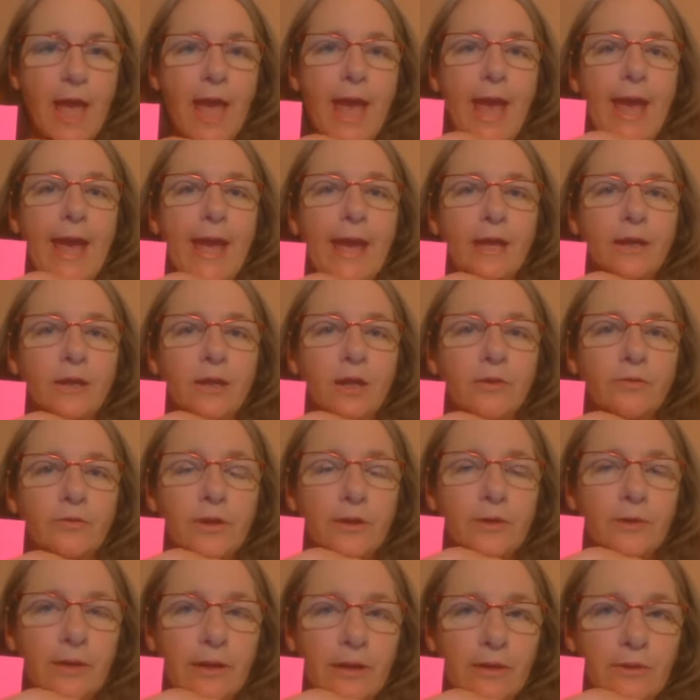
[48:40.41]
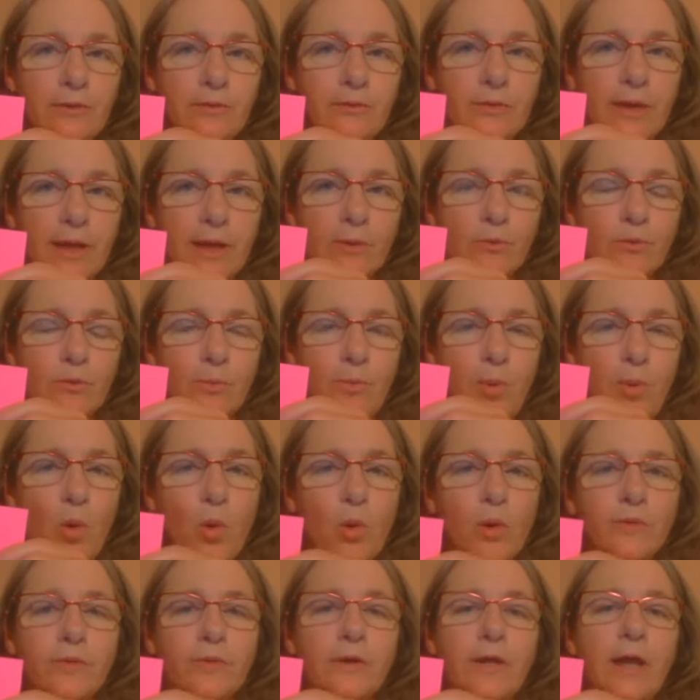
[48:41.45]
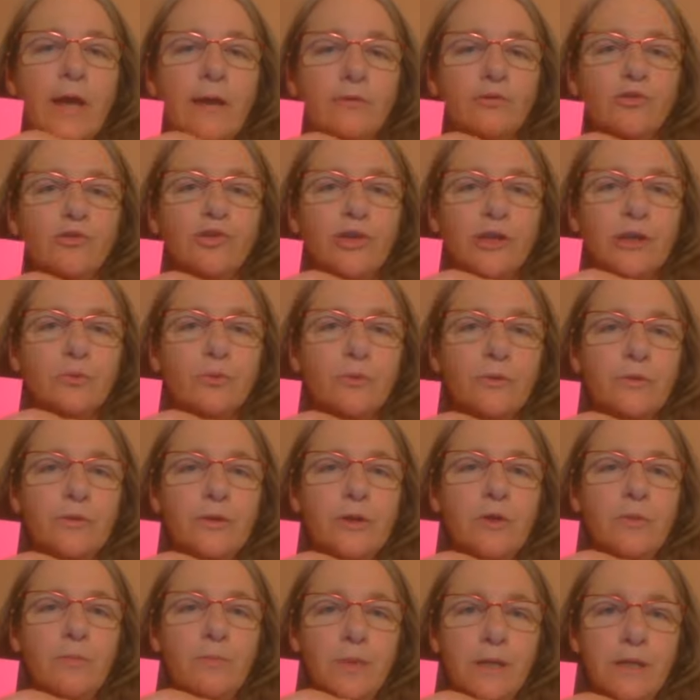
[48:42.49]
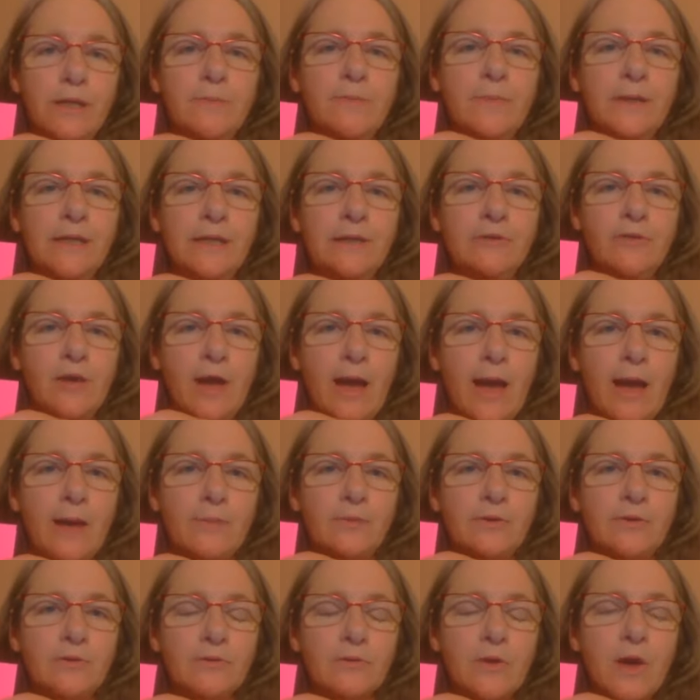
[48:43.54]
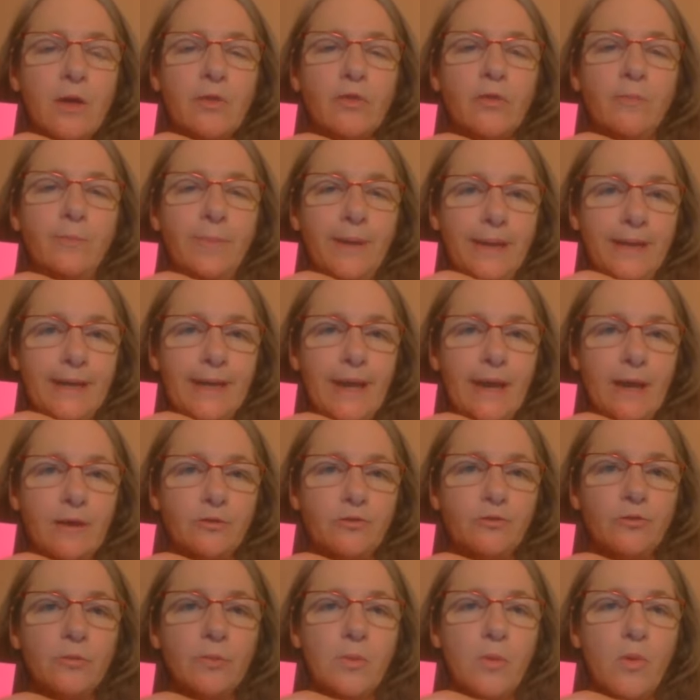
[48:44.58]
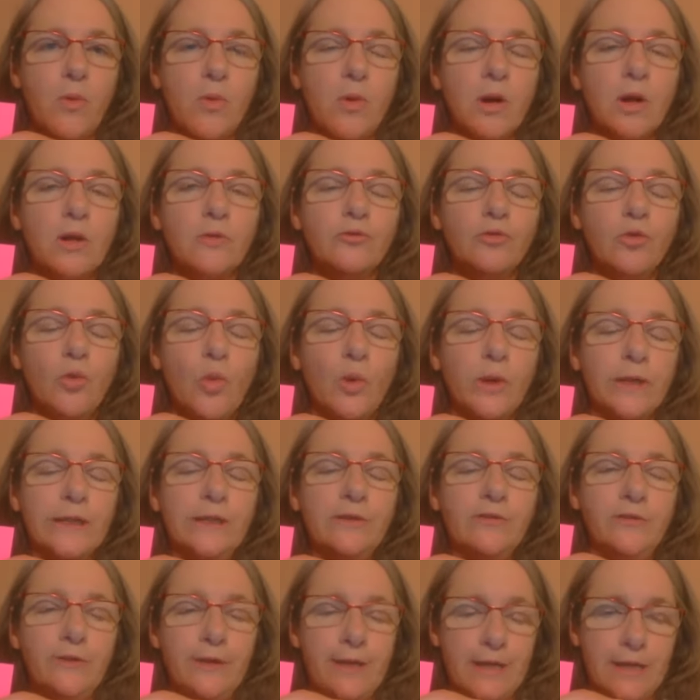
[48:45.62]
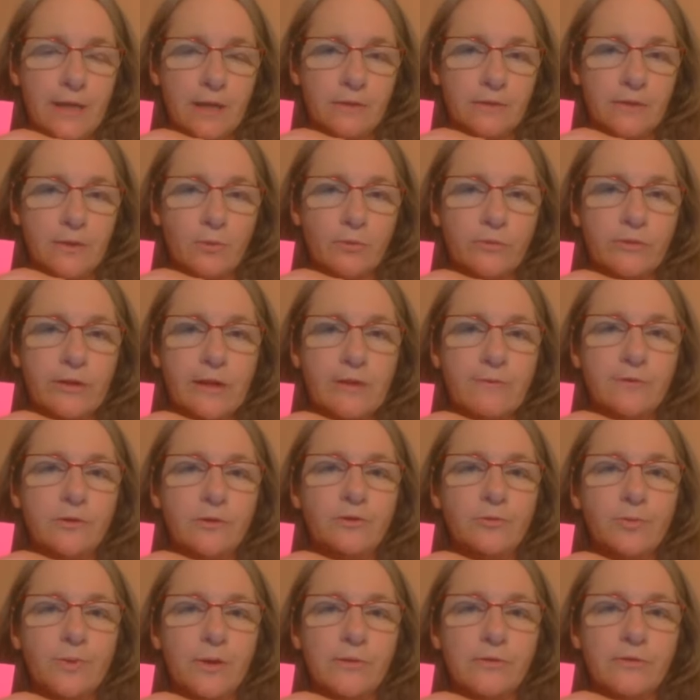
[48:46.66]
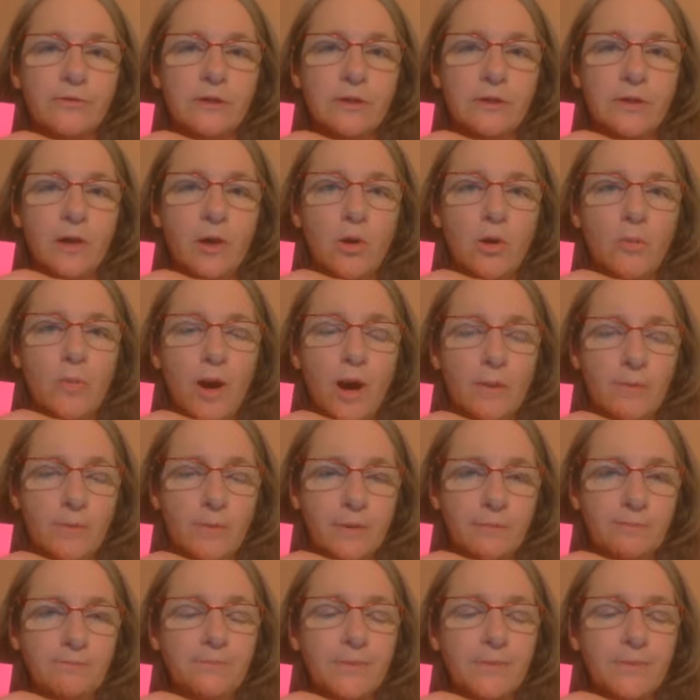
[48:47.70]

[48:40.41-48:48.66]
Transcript: And there is a report that I have shared with you many, many times. It's called the PCAST report of 2010 that was given to President Obama.